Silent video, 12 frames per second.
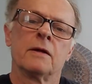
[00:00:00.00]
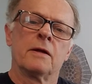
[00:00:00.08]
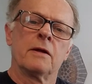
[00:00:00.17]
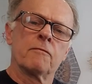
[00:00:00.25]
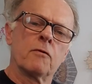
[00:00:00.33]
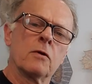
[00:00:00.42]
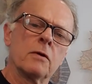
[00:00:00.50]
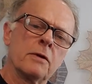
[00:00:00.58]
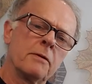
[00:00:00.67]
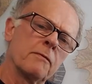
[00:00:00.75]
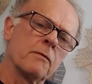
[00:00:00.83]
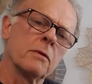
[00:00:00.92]
And
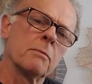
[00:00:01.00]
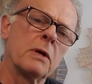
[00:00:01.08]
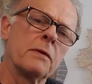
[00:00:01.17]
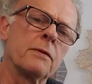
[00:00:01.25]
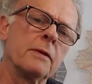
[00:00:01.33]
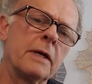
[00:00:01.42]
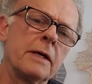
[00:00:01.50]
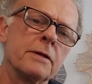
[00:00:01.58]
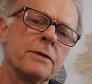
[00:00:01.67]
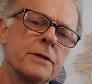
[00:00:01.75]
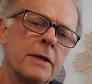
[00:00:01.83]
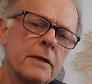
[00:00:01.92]
for about the
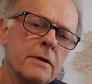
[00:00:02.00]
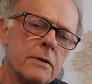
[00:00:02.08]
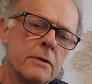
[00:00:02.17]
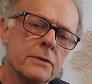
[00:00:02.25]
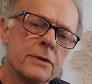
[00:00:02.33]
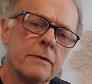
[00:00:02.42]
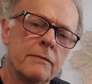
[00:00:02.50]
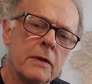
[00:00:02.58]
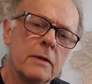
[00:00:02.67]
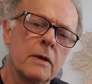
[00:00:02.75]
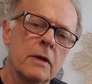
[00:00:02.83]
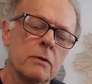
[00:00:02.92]
last 10 years, I've done
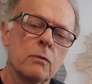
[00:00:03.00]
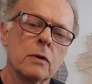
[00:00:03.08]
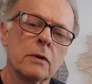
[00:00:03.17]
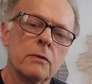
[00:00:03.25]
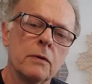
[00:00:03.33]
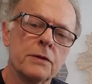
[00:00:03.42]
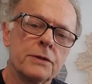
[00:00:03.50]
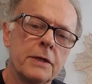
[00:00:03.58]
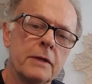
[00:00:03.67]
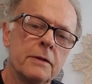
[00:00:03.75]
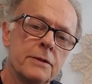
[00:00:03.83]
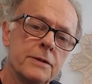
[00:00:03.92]
a lot of work with
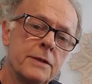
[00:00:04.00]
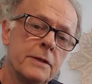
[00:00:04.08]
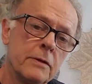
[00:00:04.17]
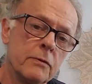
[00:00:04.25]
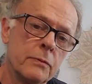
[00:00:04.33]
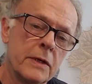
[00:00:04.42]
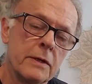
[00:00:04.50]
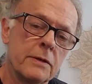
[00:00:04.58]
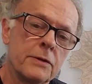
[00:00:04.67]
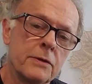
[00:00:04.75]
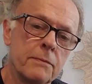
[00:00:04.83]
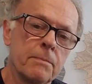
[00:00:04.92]
stainless steel mesh,
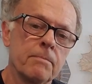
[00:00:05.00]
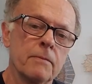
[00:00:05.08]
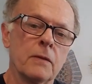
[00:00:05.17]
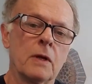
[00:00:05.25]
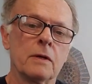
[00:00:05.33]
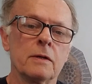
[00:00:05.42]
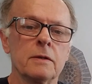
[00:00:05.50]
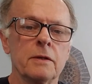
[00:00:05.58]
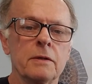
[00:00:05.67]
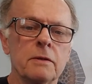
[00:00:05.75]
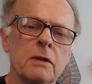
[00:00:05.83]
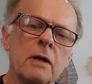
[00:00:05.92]

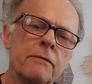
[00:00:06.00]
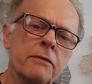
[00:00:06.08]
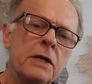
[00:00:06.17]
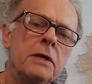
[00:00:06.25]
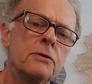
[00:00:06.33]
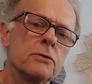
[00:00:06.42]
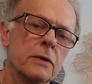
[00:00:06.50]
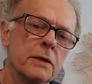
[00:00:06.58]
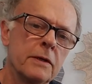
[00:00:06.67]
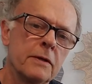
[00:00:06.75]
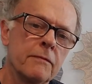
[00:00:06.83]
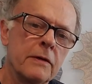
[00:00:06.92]
a lot of heat
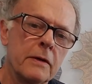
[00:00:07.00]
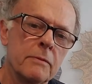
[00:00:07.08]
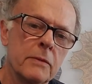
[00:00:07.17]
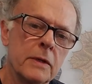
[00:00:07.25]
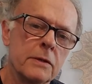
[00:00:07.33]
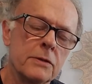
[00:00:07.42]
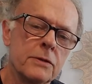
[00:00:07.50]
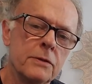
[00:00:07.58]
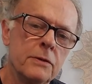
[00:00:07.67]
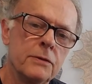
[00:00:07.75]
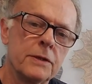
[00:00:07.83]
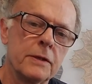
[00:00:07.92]
treating of that mesh
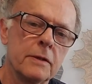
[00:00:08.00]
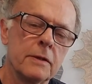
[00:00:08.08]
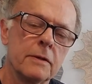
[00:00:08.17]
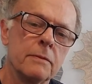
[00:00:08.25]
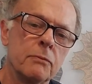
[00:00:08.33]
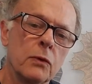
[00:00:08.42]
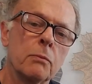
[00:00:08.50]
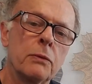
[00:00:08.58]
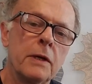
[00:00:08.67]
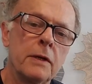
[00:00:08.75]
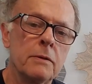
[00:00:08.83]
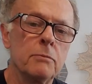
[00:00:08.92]
using a
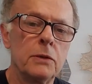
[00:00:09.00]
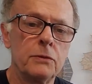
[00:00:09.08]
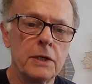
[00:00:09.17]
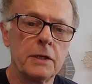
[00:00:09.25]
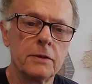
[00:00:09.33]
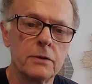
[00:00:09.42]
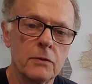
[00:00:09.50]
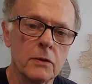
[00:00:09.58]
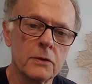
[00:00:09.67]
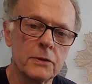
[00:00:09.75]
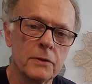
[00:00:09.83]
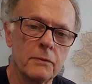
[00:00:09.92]
propane and butane
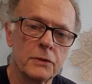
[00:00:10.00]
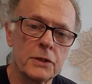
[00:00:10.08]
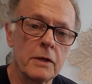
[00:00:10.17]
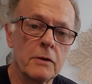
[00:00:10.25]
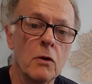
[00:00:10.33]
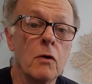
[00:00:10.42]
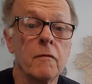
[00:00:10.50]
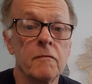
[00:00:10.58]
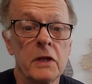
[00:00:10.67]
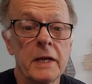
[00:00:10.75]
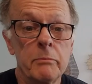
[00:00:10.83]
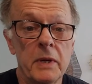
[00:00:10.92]
torch, which I call
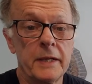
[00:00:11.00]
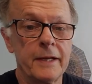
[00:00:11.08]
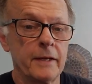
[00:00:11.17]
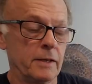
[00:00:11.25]
flame painting.